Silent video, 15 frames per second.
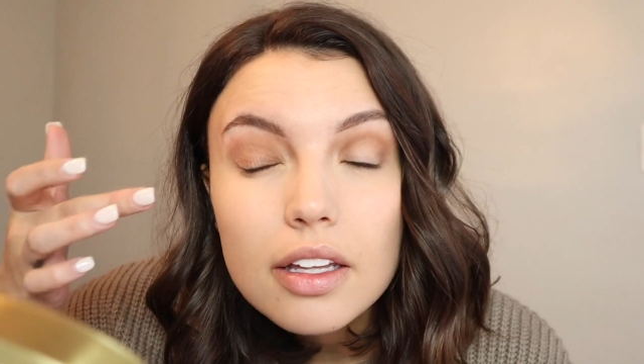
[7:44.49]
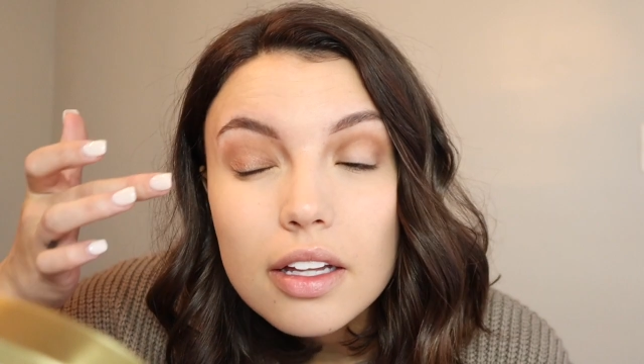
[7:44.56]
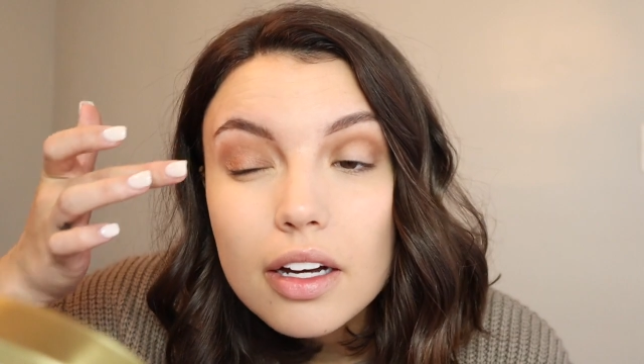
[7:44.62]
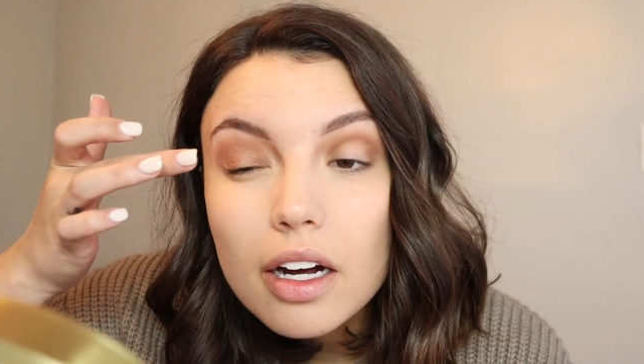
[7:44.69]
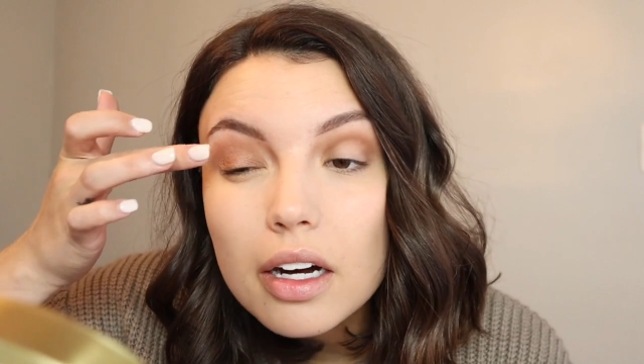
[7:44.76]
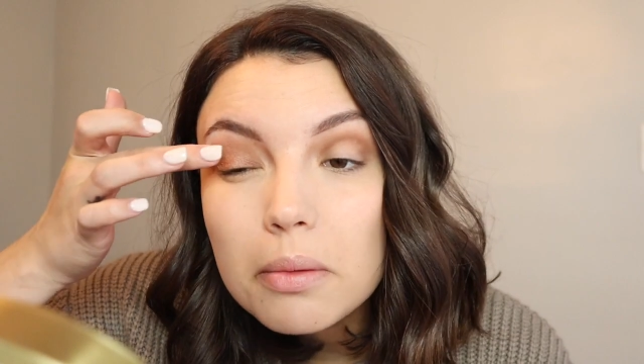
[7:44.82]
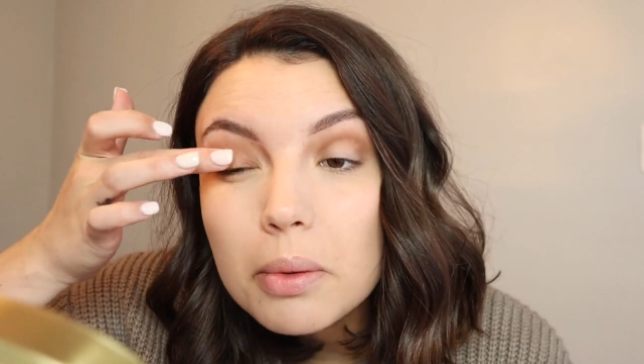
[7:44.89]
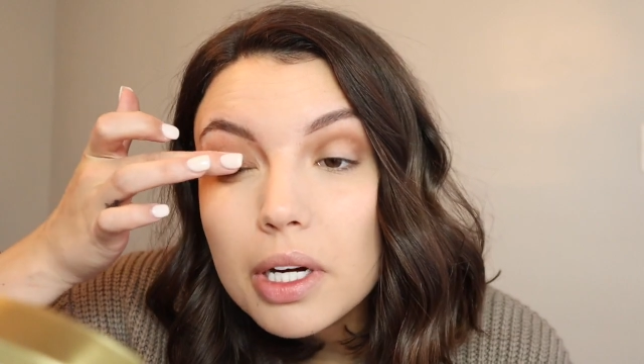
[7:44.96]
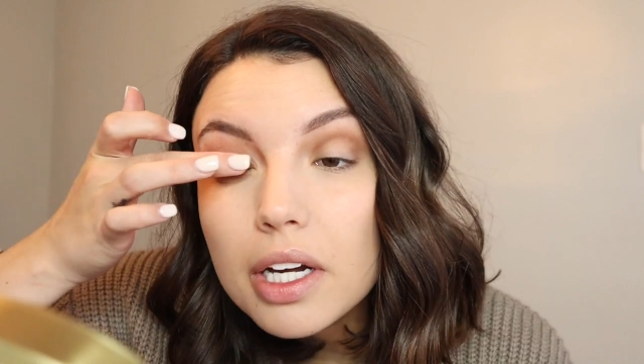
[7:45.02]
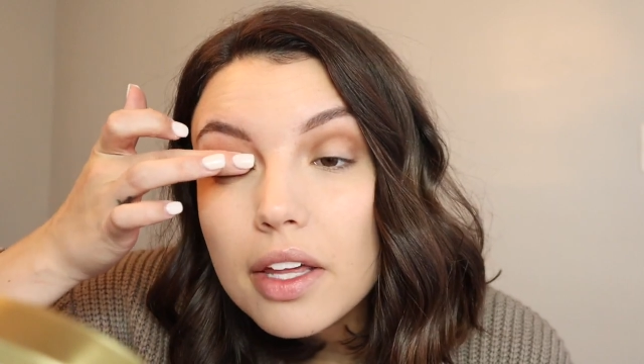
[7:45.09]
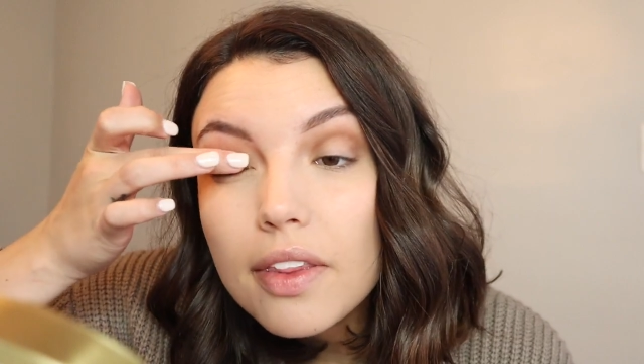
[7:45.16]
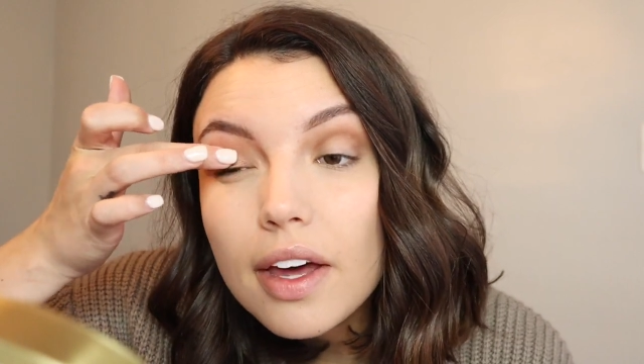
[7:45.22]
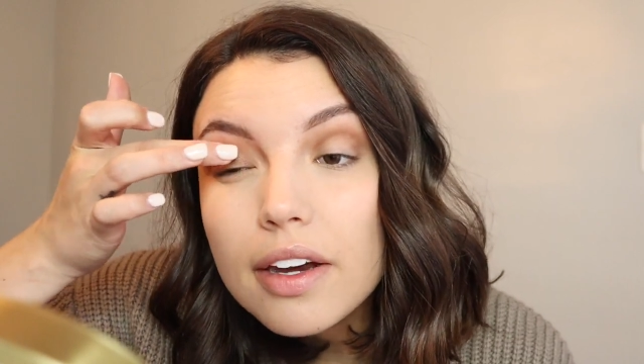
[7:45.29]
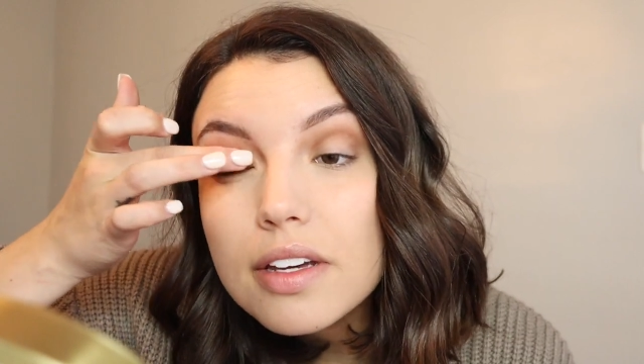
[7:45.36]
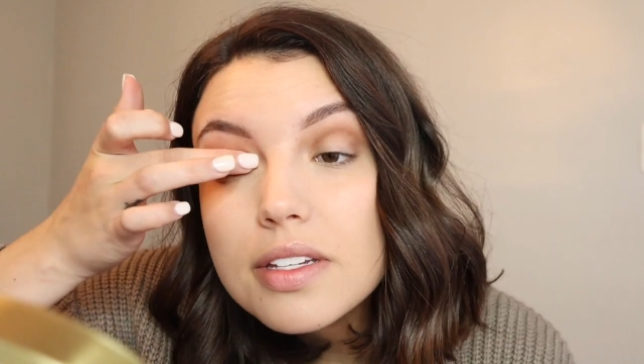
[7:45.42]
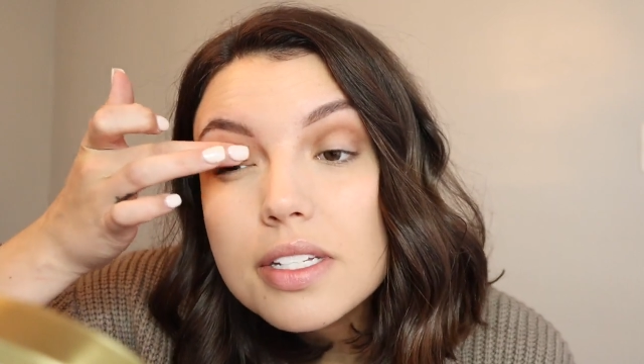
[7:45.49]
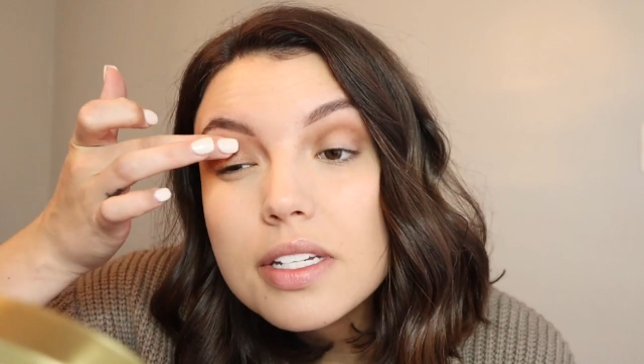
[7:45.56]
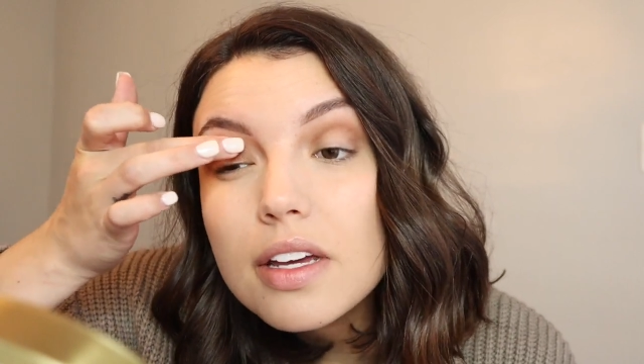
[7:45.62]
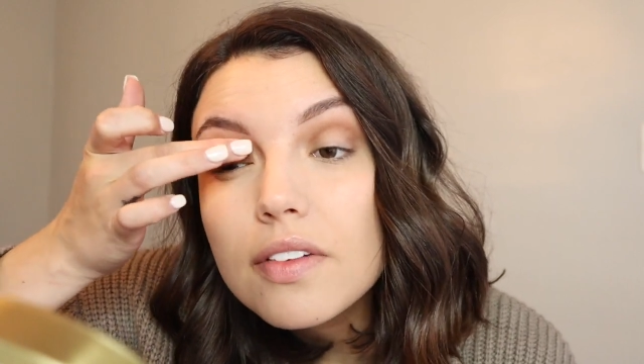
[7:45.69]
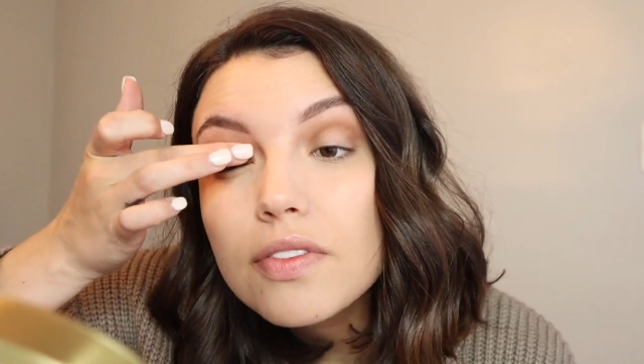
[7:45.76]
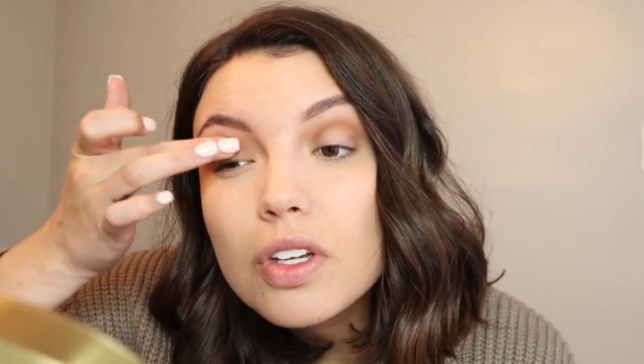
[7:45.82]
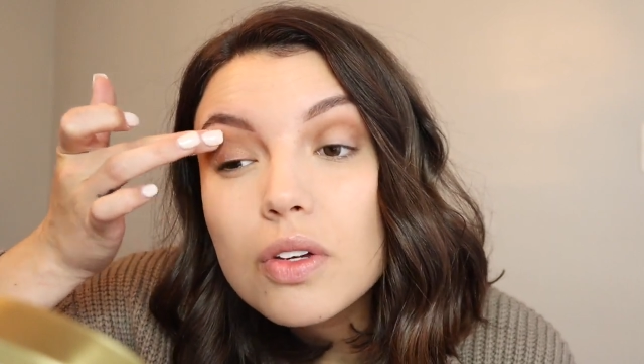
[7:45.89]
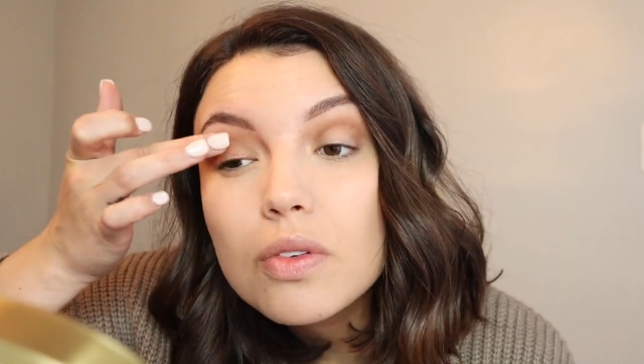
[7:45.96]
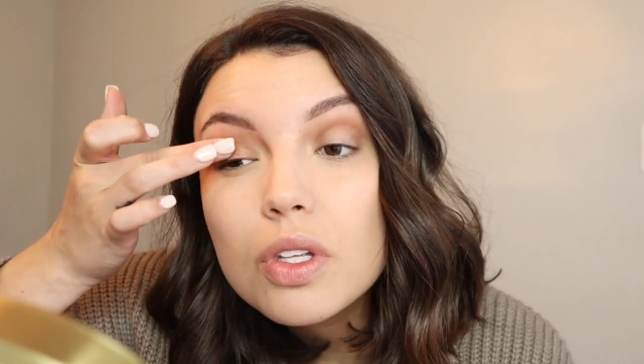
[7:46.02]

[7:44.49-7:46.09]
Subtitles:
Look how pretty that is if you